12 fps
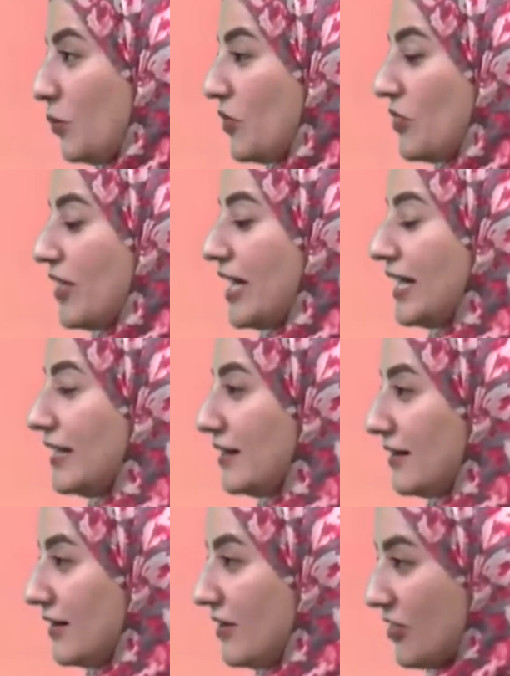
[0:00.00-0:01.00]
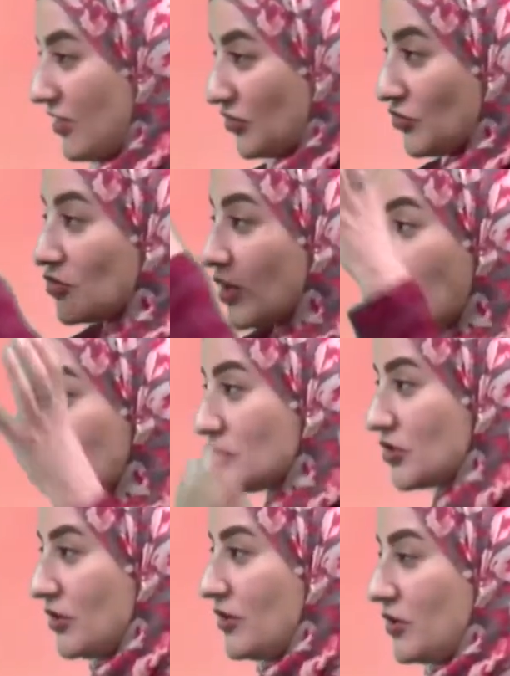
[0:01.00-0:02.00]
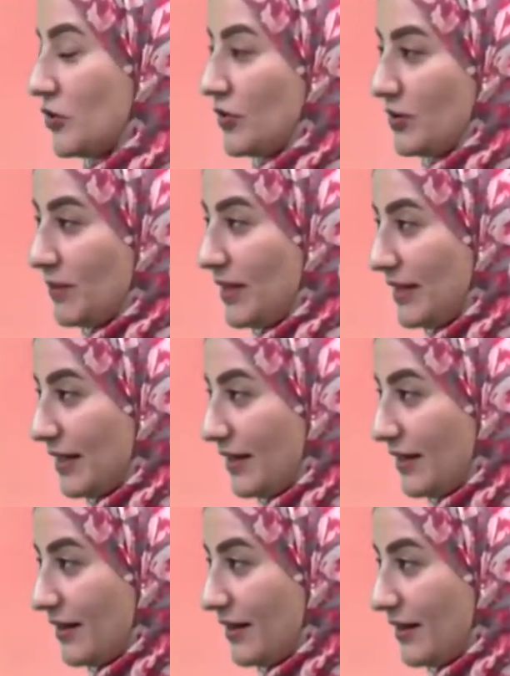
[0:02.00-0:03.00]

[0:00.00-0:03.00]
within the structure you are building.